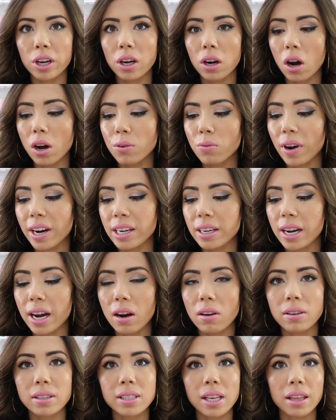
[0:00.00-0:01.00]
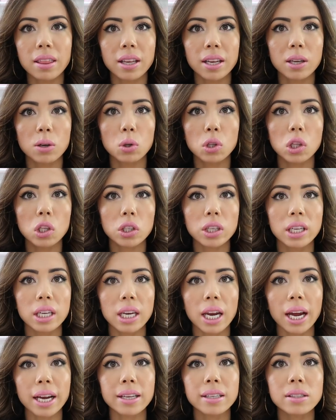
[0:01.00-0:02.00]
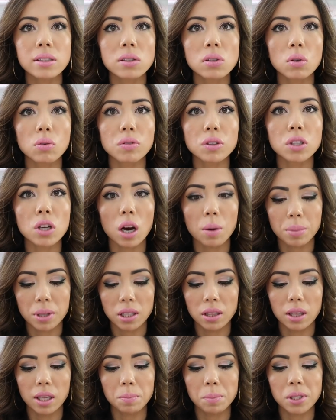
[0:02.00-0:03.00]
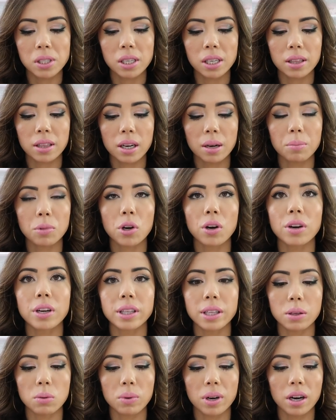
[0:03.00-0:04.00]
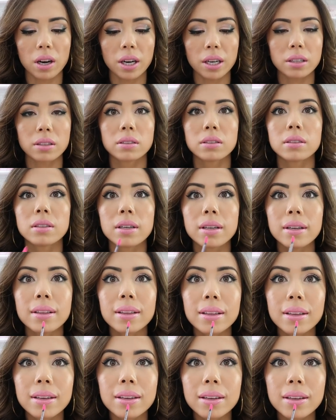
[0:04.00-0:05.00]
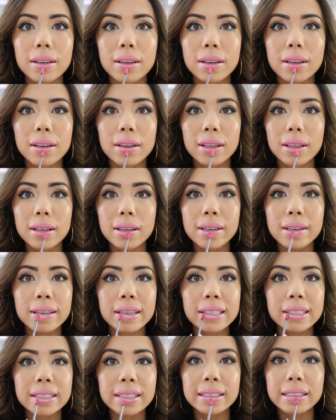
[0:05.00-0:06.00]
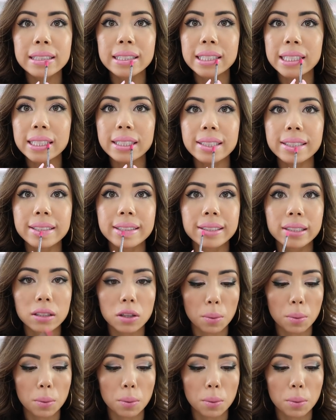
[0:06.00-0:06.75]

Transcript: Put it on right now because I think it'll look nice over top of the lipstick that I'm currently wearing. And you guys can see.